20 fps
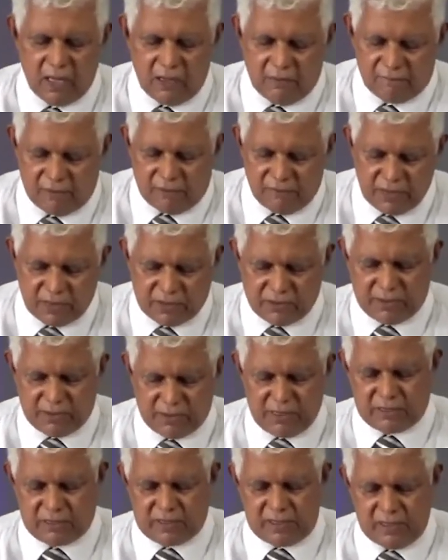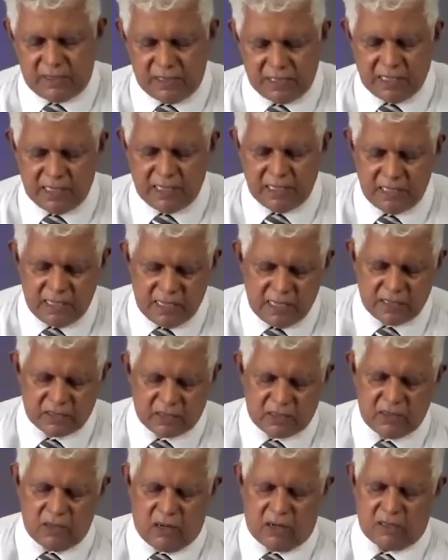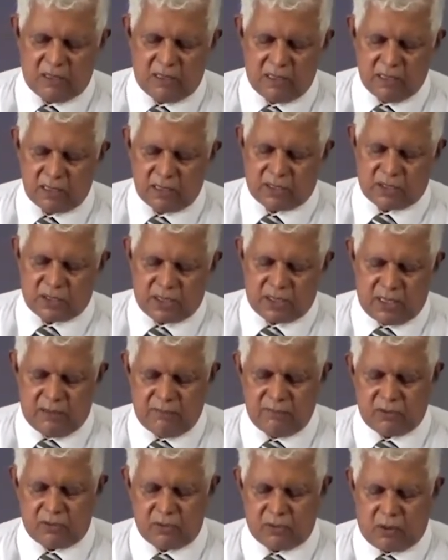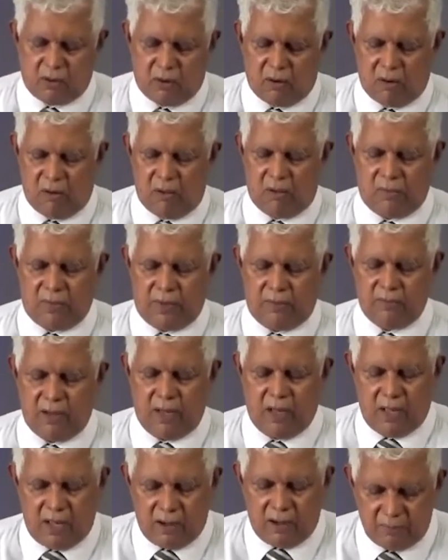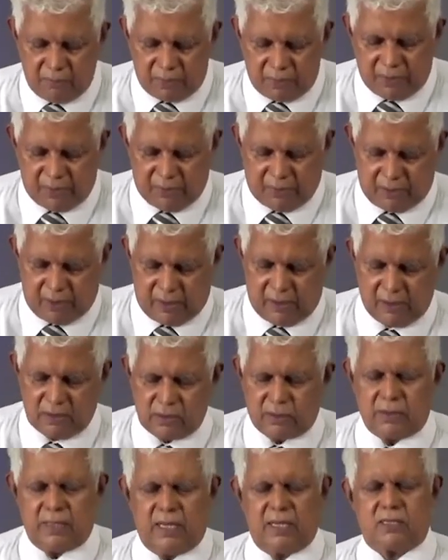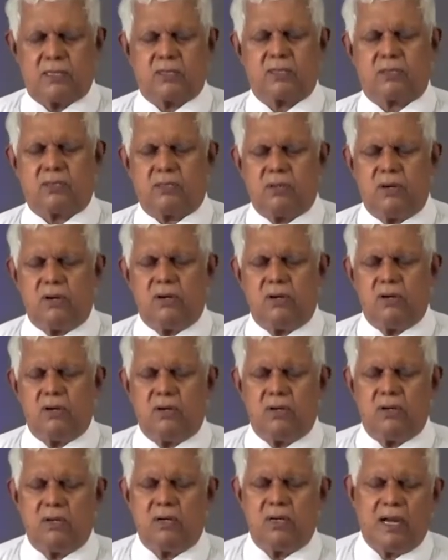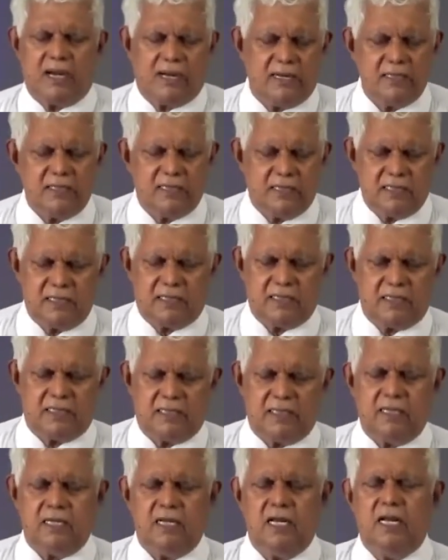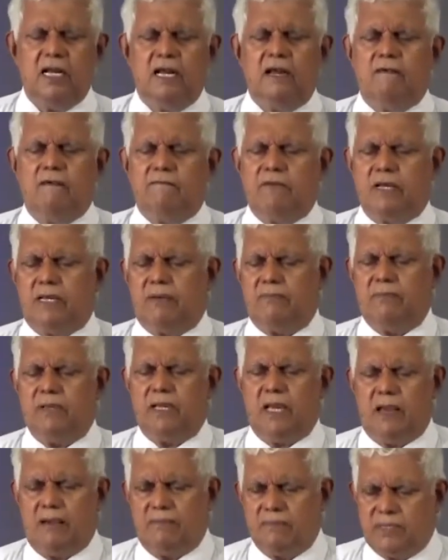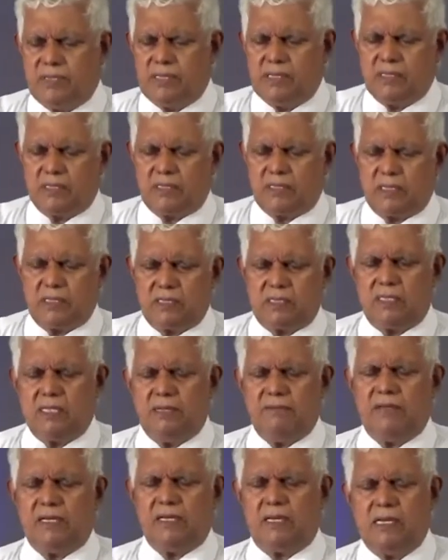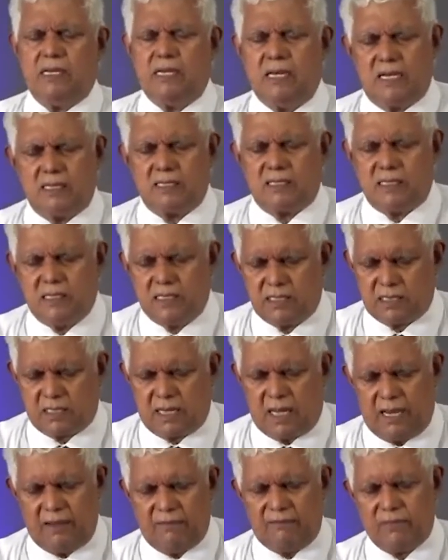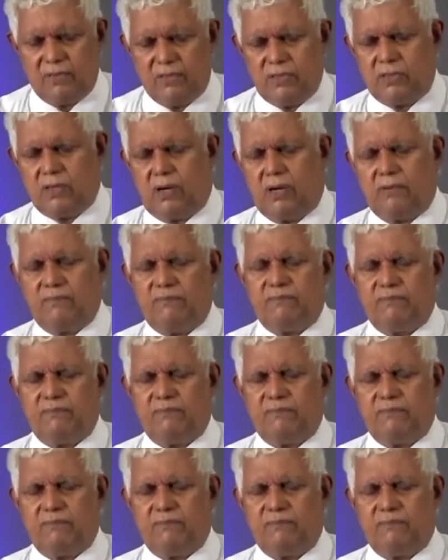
for which reason He is not ashamed to call them brethren. So that strong identity, when we have Jesus living in us, His life, John